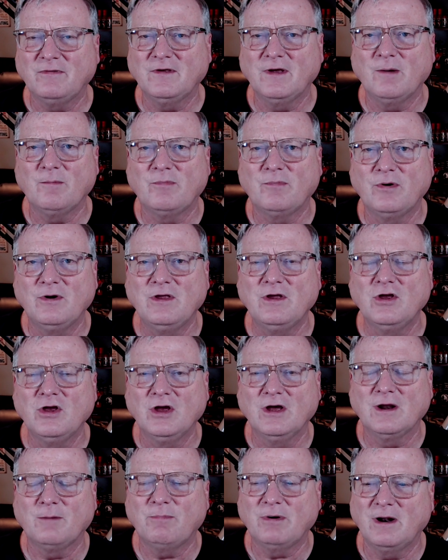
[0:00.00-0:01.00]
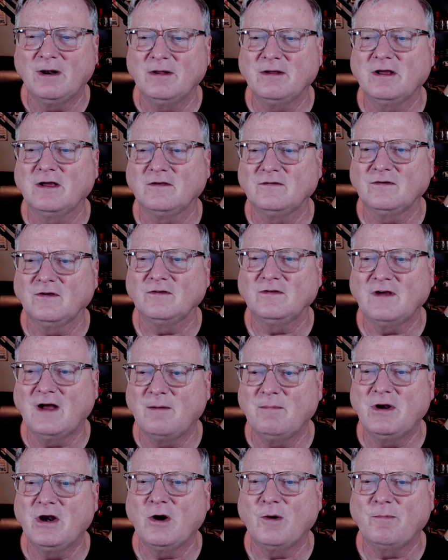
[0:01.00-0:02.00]
up pretty good, probably because those
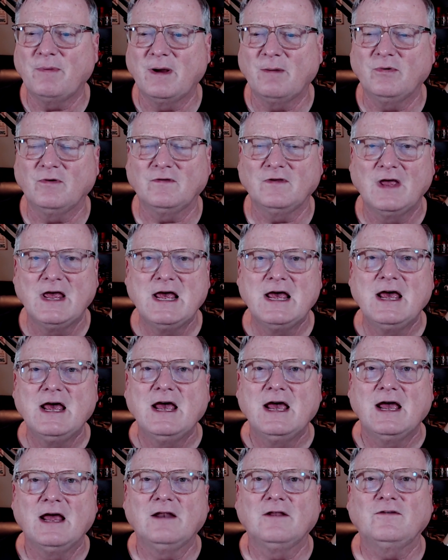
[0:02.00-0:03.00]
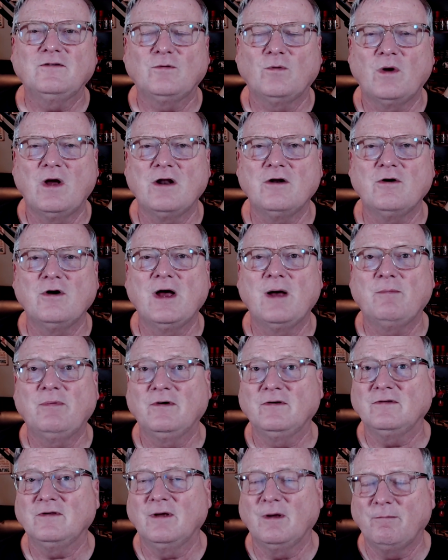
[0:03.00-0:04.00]
habanero peppers and the serrano
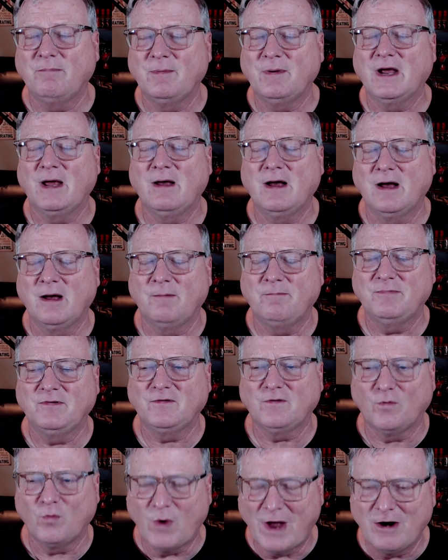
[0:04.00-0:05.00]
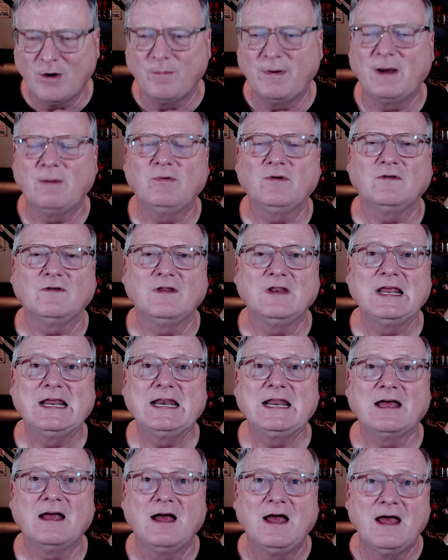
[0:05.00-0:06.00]
peppers, and
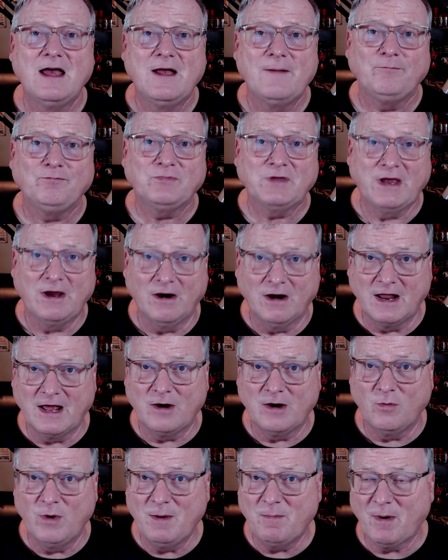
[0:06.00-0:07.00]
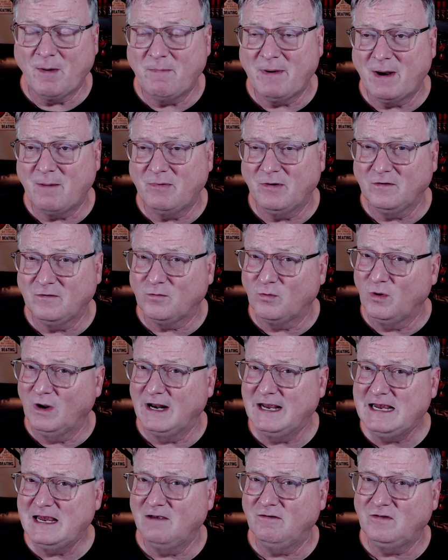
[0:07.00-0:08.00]
then the Carolina Reaper peppers
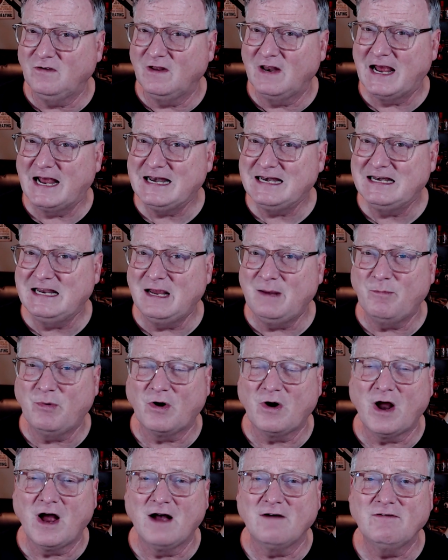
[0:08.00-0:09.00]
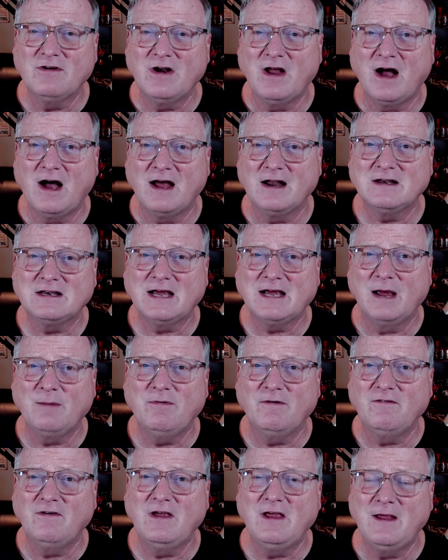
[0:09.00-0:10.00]
really gives you that deeper oven hot type
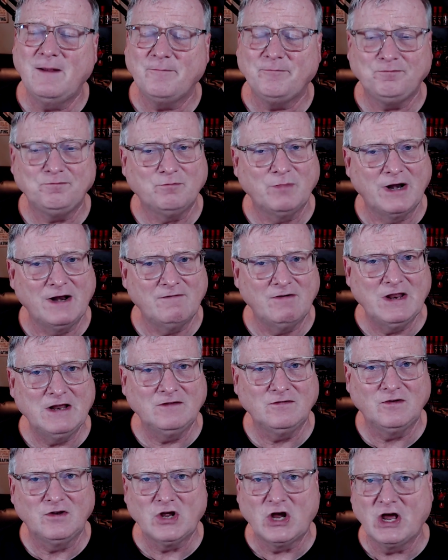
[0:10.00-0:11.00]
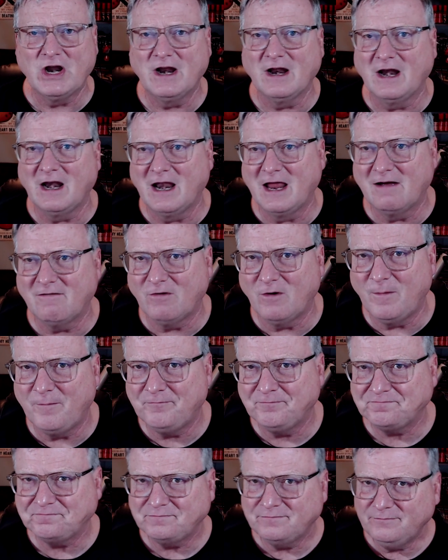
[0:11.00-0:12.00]
of heat. But everything's done at a
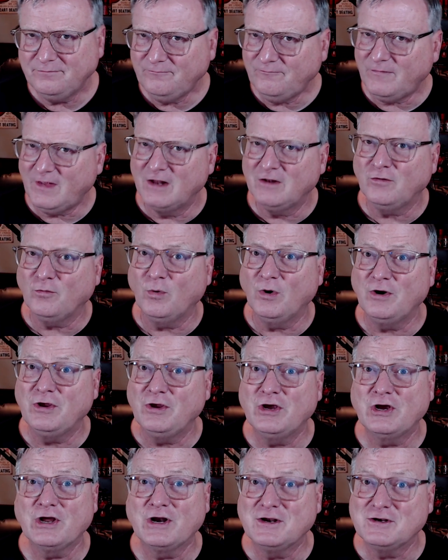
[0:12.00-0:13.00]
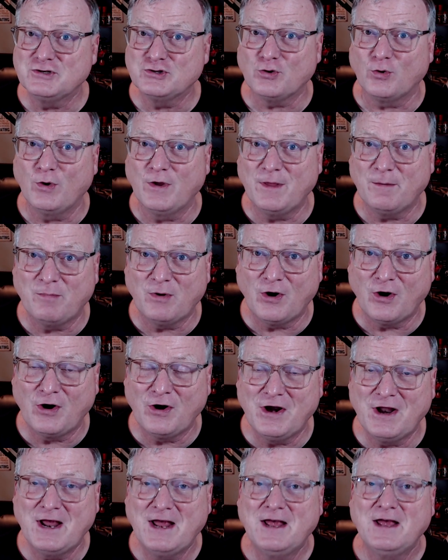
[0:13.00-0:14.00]
level to where you can enjoy the
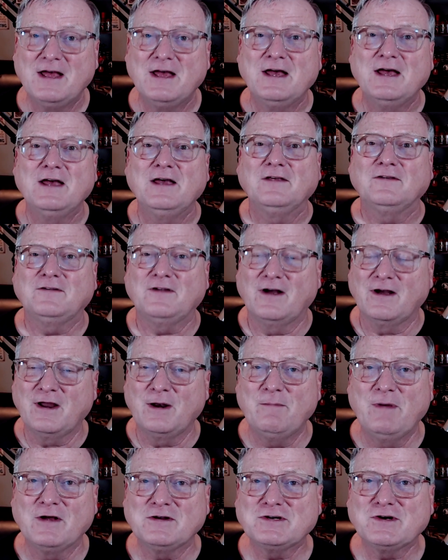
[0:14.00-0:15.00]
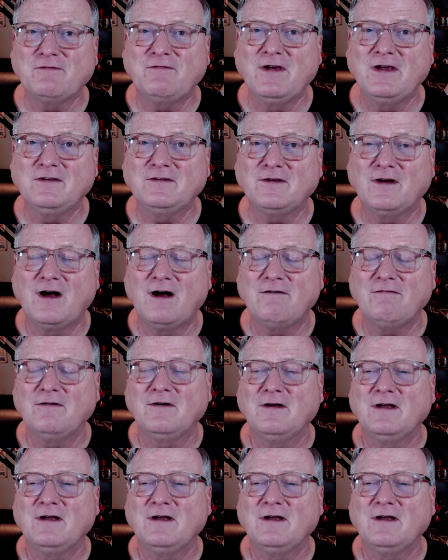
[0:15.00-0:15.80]
burn. It's not going to melt your face off.